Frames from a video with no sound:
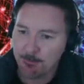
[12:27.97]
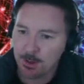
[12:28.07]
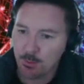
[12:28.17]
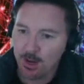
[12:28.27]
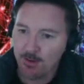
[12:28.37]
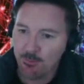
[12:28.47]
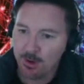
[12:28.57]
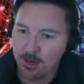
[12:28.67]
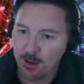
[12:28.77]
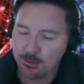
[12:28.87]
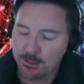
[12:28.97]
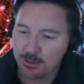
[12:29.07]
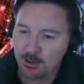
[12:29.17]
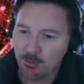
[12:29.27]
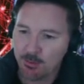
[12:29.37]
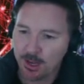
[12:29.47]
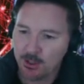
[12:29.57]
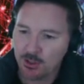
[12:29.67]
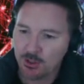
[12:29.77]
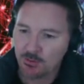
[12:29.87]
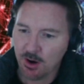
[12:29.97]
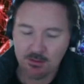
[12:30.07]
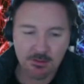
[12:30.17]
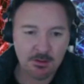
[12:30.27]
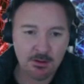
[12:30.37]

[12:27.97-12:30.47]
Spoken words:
we haven't been able to get the combinations right,